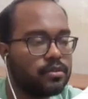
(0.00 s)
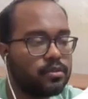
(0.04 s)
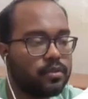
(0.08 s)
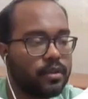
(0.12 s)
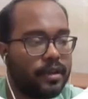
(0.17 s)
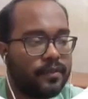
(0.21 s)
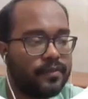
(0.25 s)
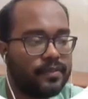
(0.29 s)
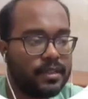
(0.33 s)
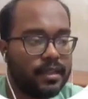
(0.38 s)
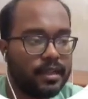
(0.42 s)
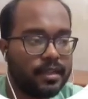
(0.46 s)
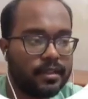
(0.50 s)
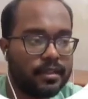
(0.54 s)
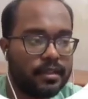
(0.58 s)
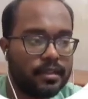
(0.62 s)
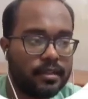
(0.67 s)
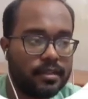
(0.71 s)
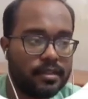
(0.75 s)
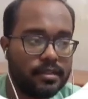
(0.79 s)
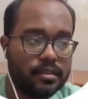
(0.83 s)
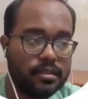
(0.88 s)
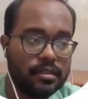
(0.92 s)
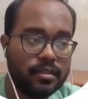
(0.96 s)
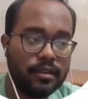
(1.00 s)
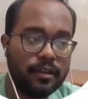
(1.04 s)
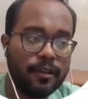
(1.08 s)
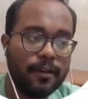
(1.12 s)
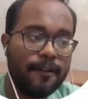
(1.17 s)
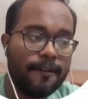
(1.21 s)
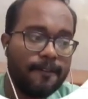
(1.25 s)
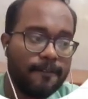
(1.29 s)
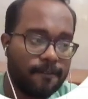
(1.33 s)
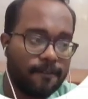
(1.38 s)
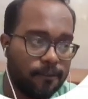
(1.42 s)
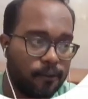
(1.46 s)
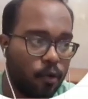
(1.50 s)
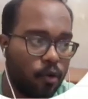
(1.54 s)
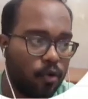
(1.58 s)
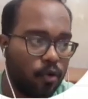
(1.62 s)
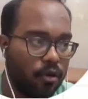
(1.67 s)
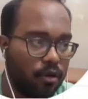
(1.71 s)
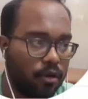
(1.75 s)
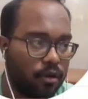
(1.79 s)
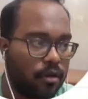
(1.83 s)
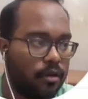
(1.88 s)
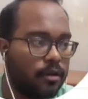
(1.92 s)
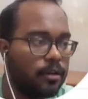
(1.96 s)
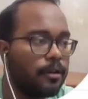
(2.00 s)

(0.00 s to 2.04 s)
So I have selected this phone.